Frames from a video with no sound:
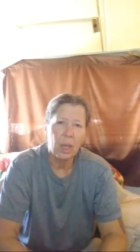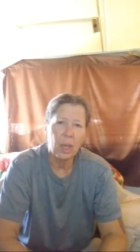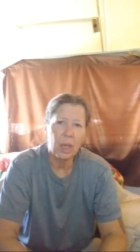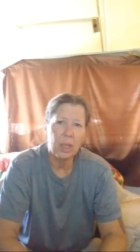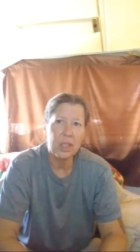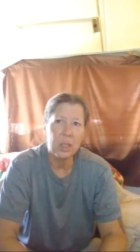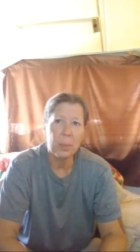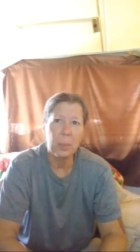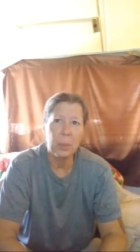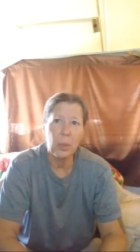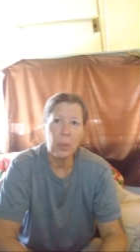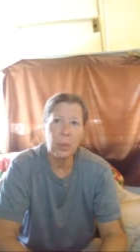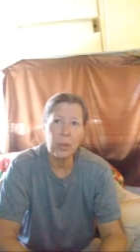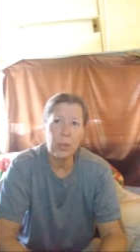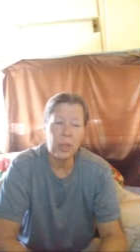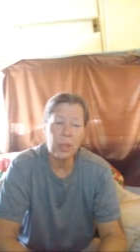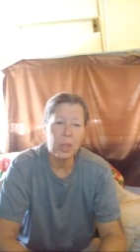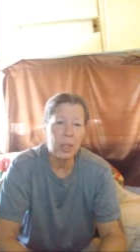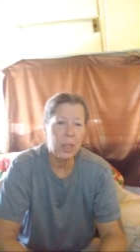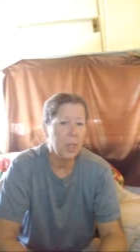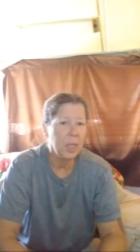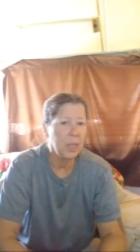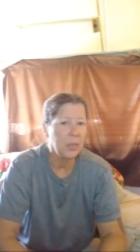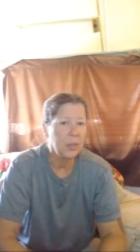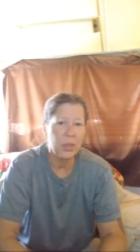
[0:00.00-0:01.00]

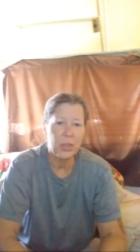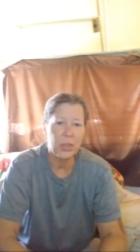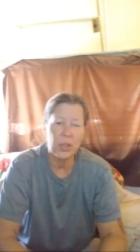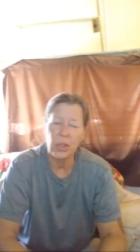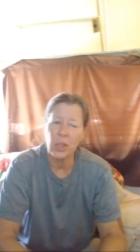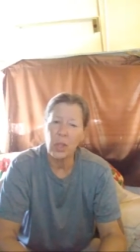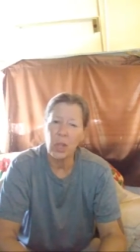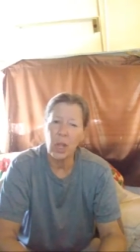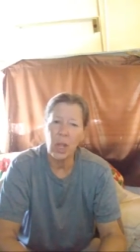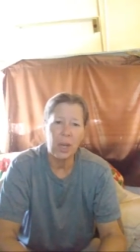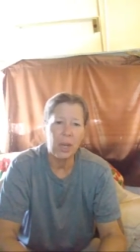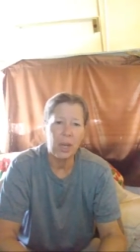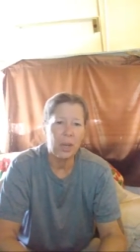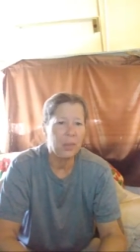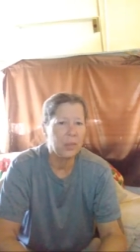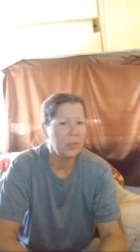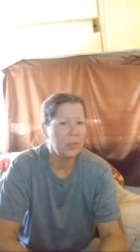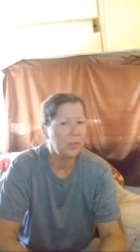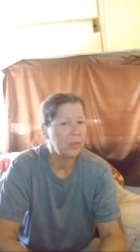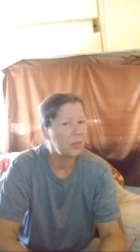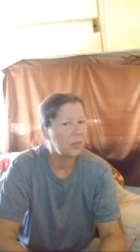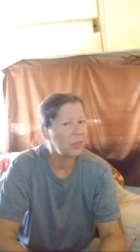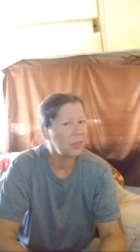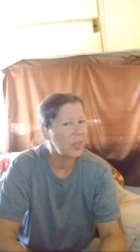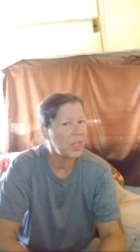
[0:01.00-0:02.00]
Supposedly, there's a lot
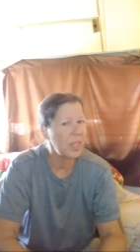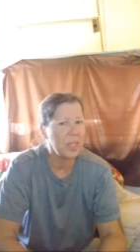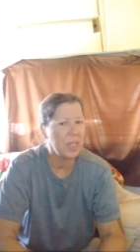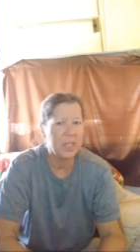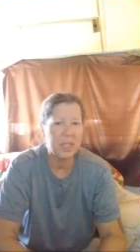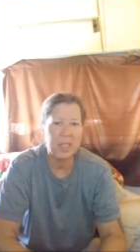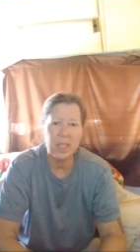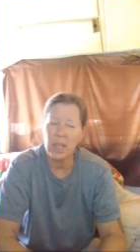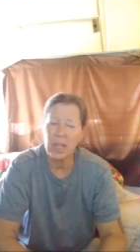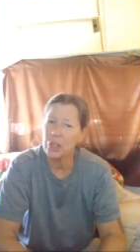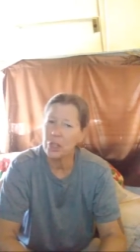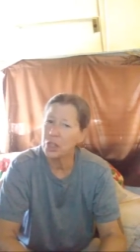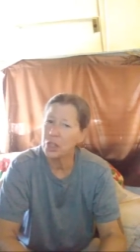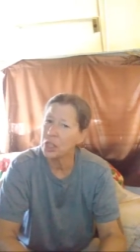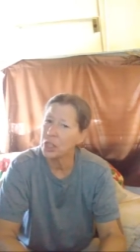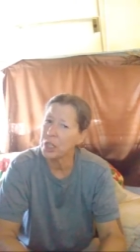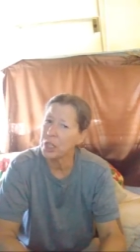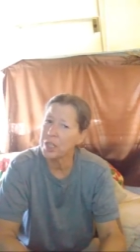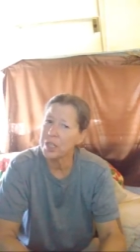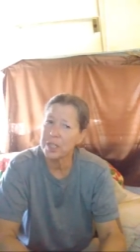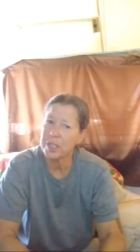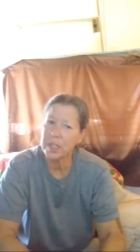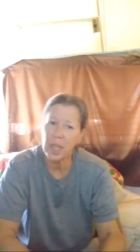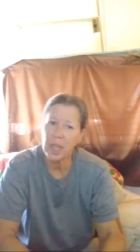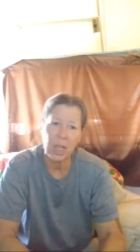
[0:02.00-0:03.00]
of he said,
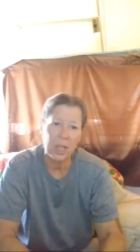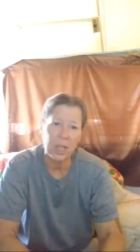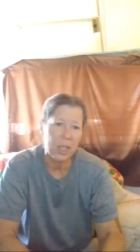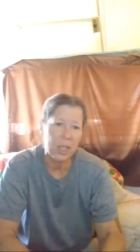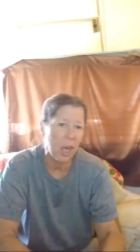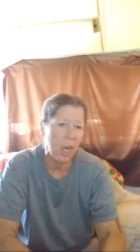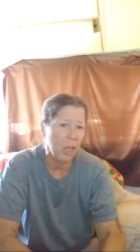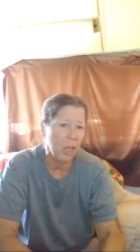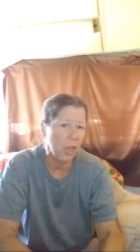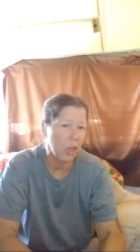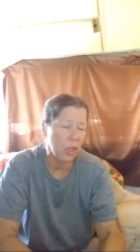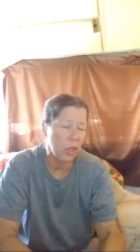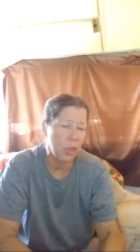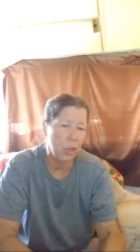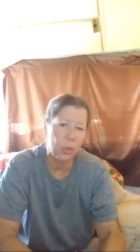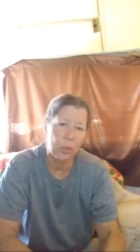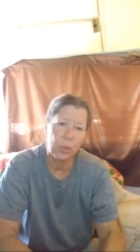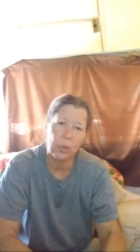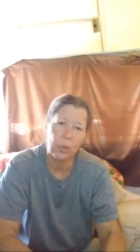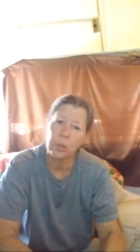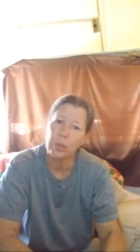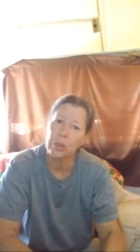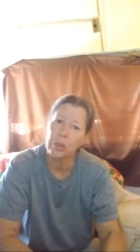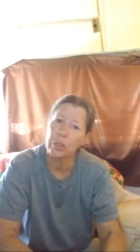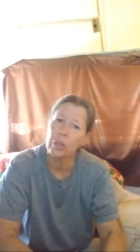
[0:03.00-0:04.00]
she said, not
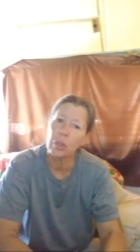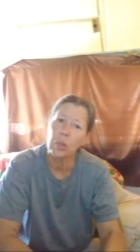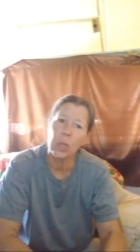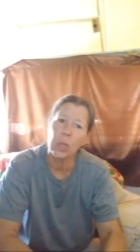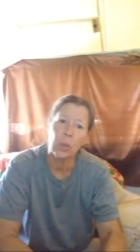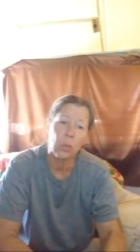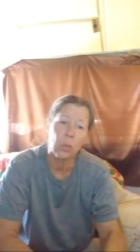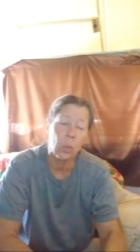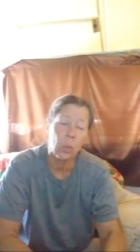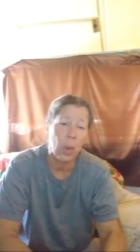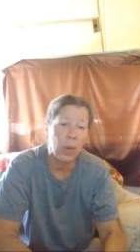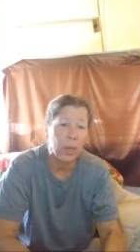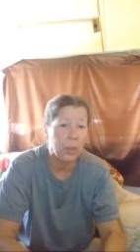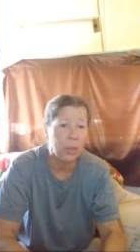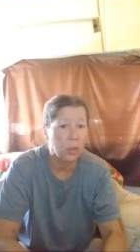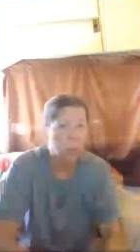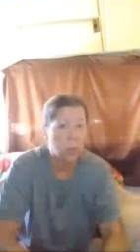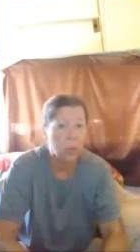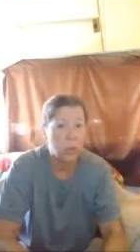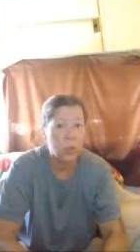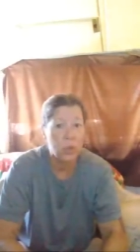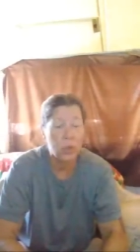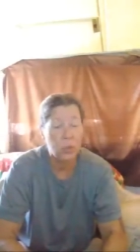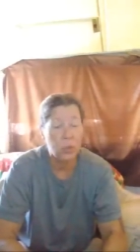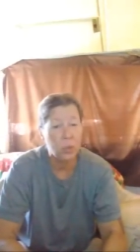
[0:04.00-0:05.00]
sure who's doing what,
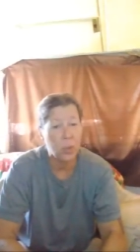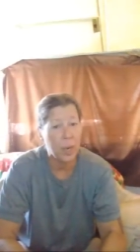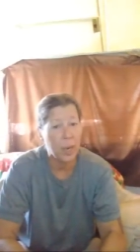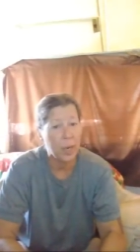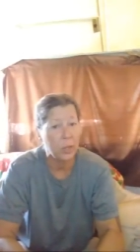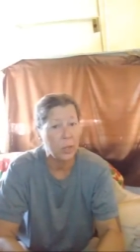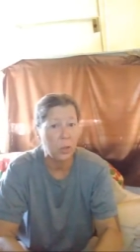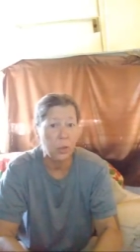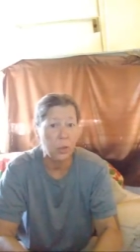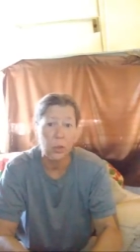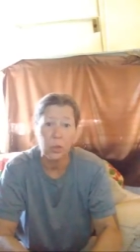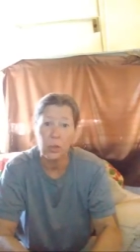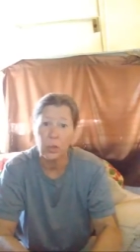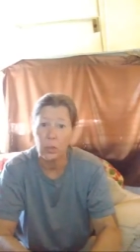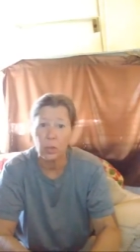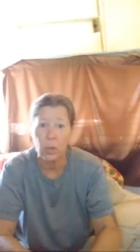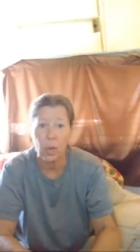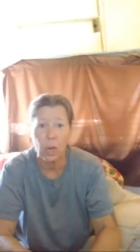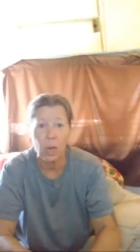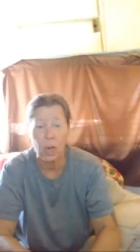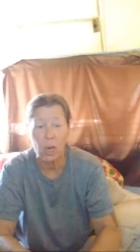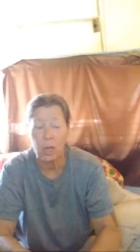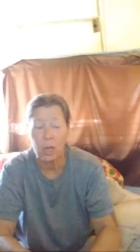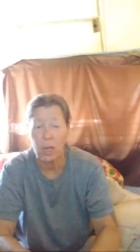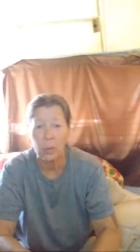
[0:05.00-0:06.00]
who's right, who's
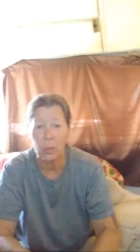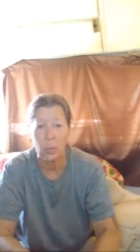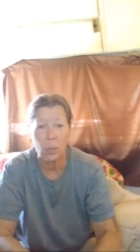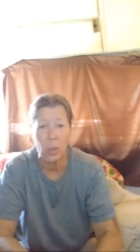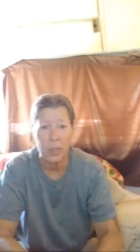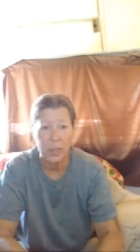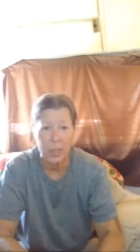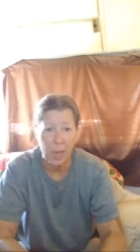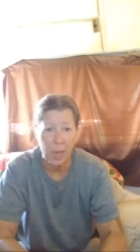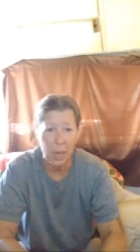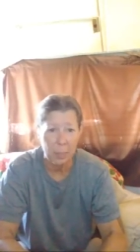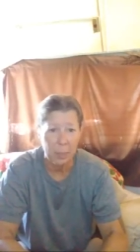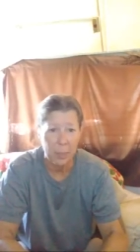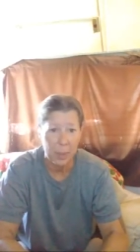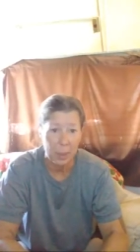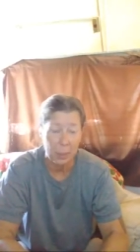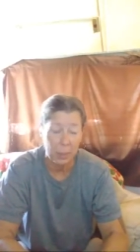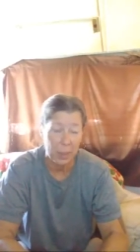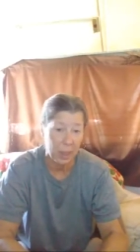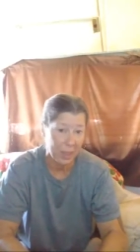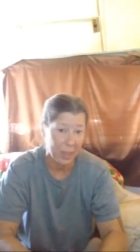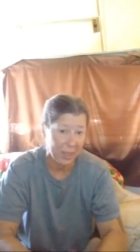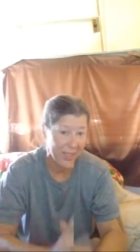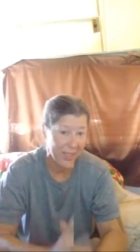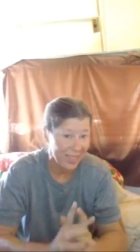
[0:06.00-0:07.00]
wrong, and what's happening.
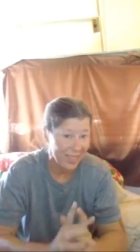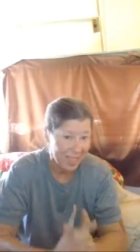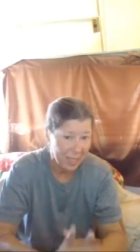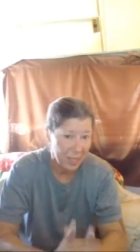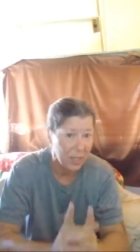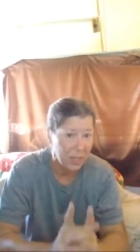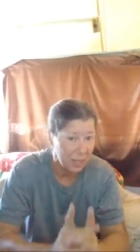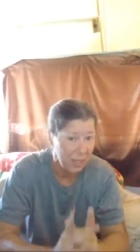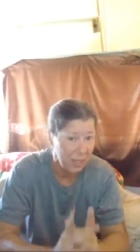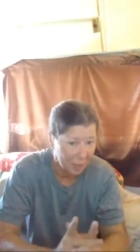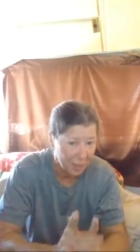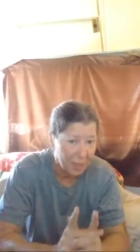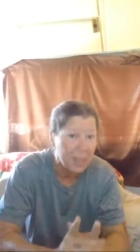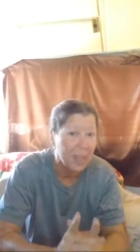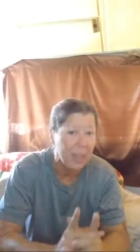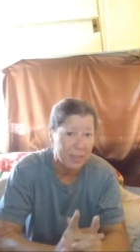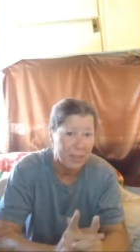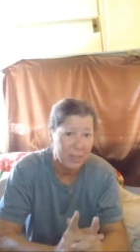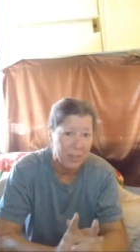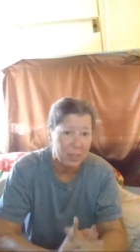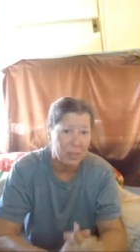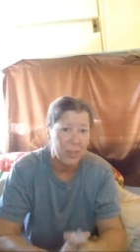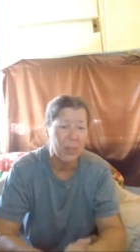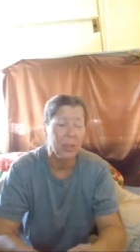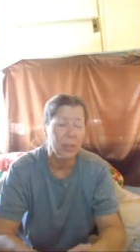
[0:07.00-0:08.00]
But I can tell you
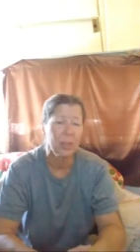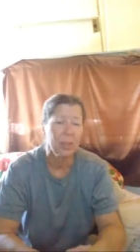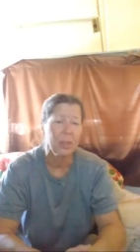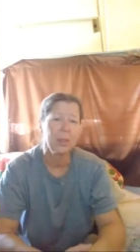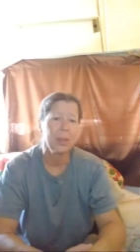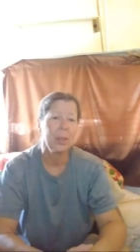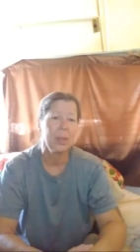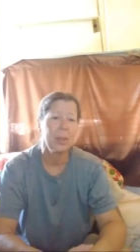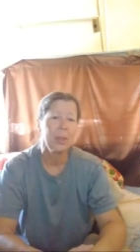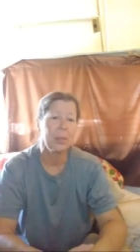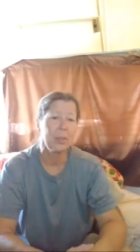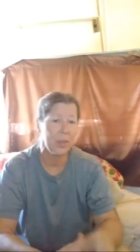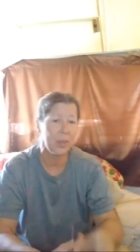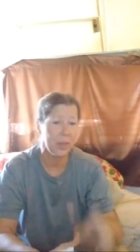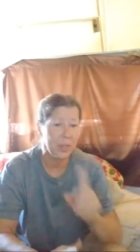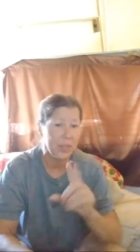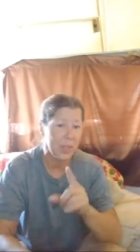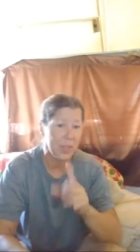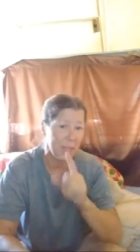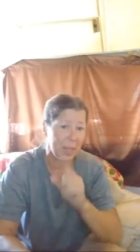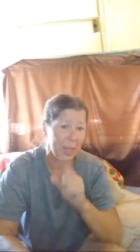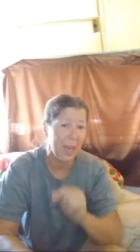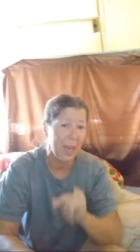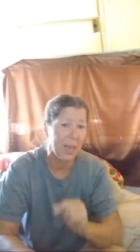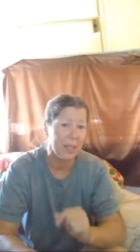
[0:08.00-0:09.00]
this. This I
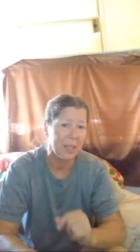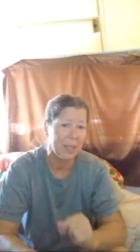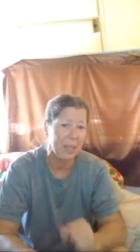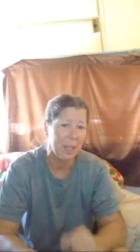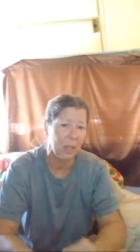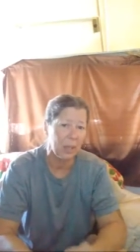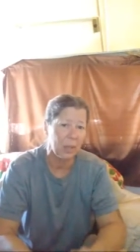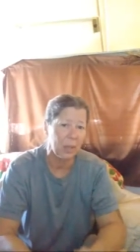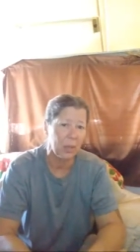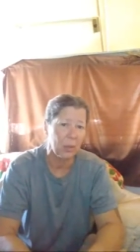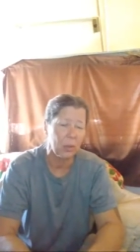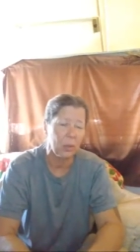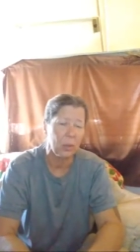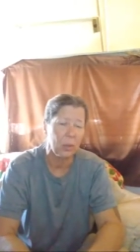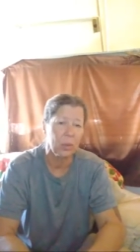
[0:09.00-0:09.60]
can tell you.